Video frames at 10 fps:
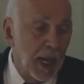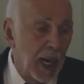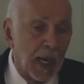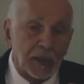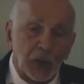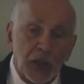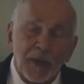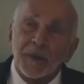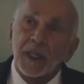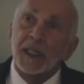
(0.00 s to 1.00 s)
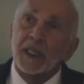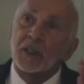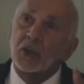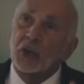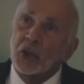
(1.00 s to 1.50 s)
A Jeff that doesn't
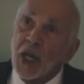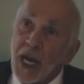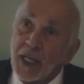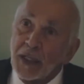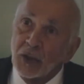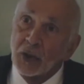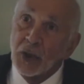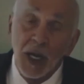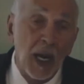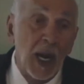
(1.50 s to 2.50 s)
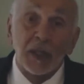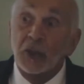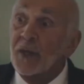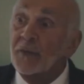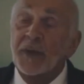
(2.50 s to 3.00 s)
change. A
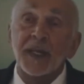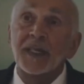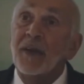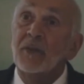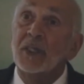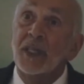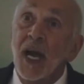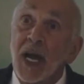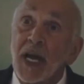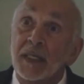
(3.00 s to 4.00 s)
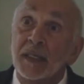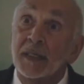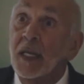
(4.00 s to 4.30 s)
Jeff that never dies.